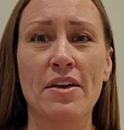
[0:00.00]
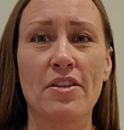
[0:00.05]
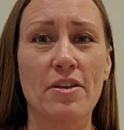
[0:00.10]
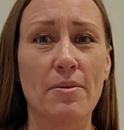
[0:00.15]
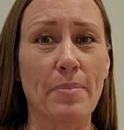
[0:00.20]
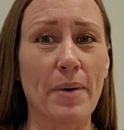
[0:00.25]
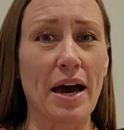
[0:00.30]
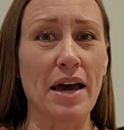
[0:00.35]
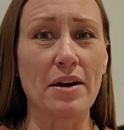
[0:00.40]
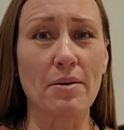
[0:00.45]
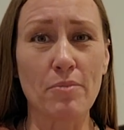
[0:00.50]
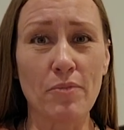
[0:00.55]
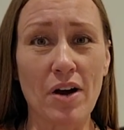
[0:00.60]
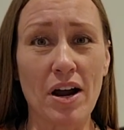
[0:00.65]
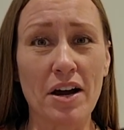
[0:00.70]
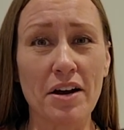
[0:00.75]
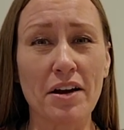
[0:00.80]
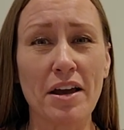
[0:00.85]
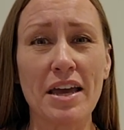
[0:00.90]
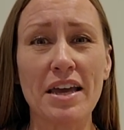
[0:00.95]
The bottom
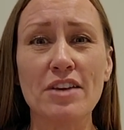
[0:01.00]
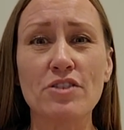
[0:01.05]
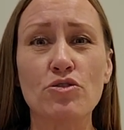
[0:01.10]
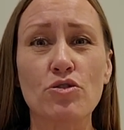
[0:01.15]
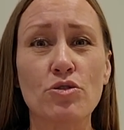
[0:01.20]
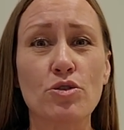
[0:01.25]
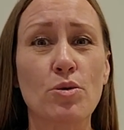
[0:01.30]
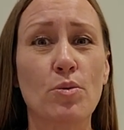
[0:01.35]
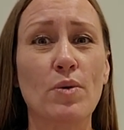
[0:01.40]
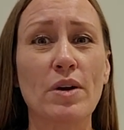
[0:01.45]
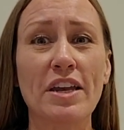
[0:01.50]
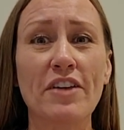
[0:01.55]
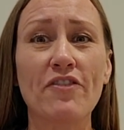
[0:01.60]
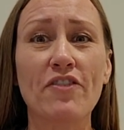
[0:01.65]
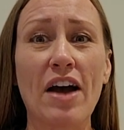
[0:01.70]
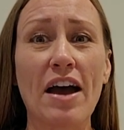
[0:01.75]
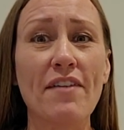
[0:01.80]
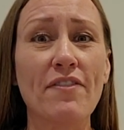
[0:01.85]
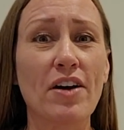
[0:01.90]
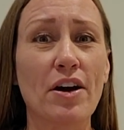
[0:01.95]
rung is your
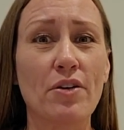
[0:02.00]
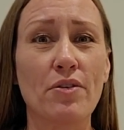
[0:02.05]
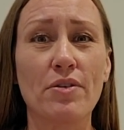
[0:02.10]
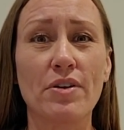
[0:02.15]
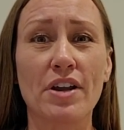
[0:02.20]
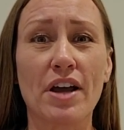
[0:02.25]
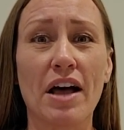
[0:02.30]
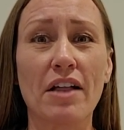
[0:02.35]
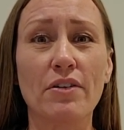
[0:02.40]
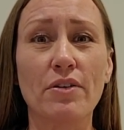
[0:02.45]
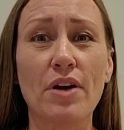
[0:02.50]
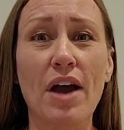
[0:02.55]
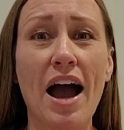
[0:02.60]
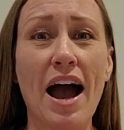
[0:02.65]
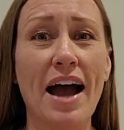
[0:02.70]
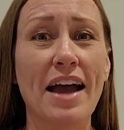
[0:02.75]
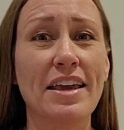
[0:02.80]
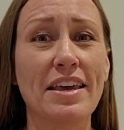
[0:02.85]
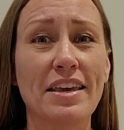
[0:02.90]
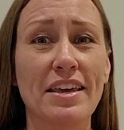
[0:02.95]
$2,500
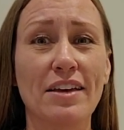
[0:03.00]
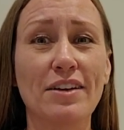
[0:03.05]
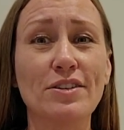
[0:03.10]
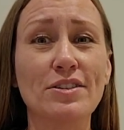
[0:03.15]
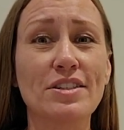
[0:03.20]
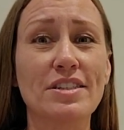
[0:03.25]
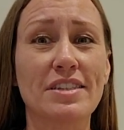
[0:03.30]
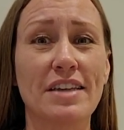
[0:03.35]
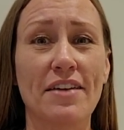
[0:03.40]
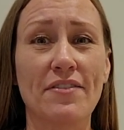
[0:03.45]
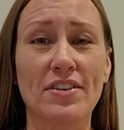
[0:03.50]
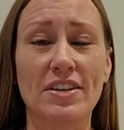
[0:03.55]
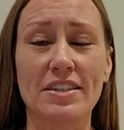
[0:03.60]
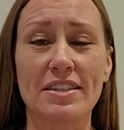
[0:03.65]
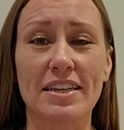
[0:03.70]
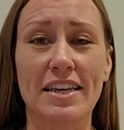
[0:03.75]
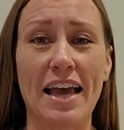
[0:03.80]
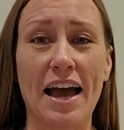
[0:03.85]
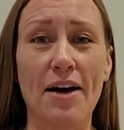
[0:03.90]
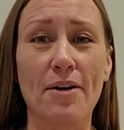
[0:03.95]
high yield
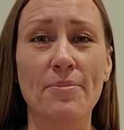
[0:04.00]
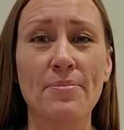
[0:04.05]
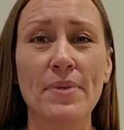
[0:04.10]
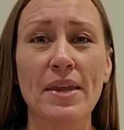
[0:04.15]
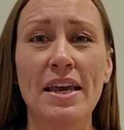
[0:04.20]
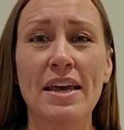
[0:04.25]
savings account.